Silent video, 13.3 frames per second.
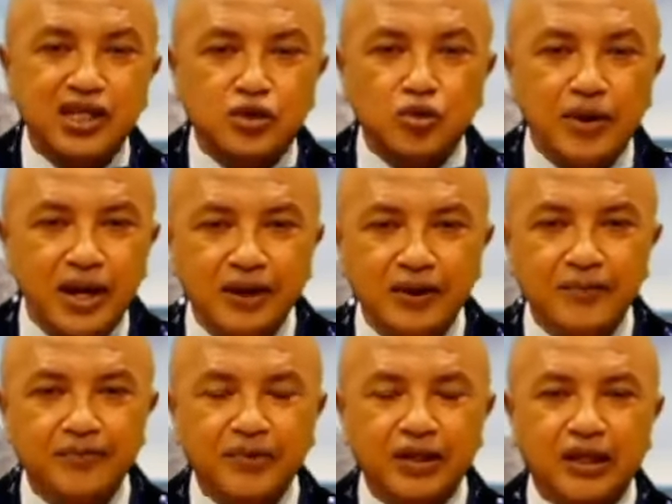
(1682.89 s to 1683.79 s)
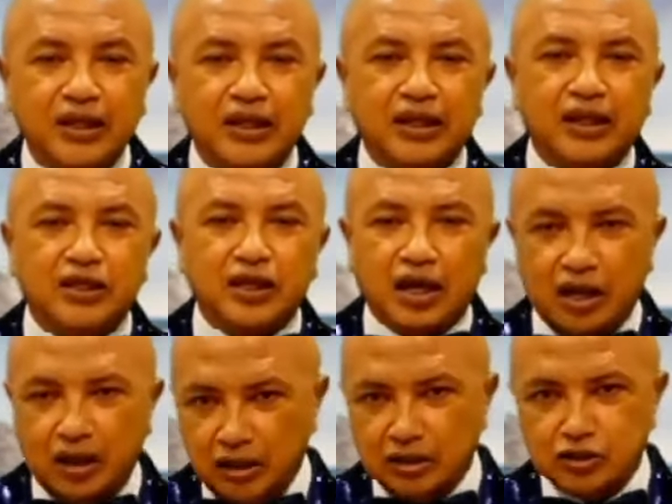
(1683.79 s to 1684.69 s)
Moses has
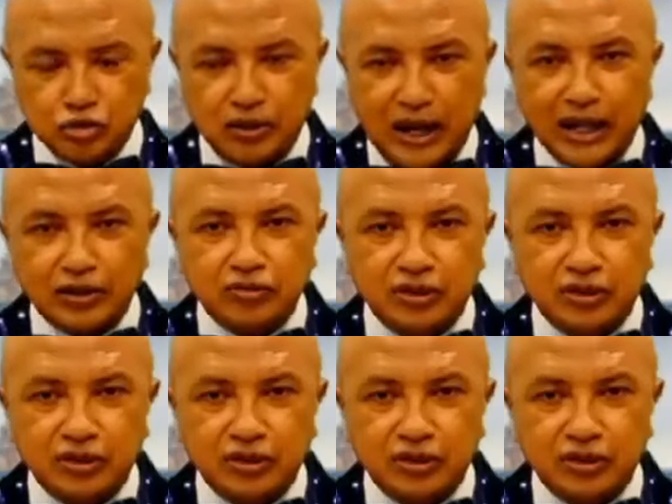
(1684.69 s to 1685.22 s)
received command,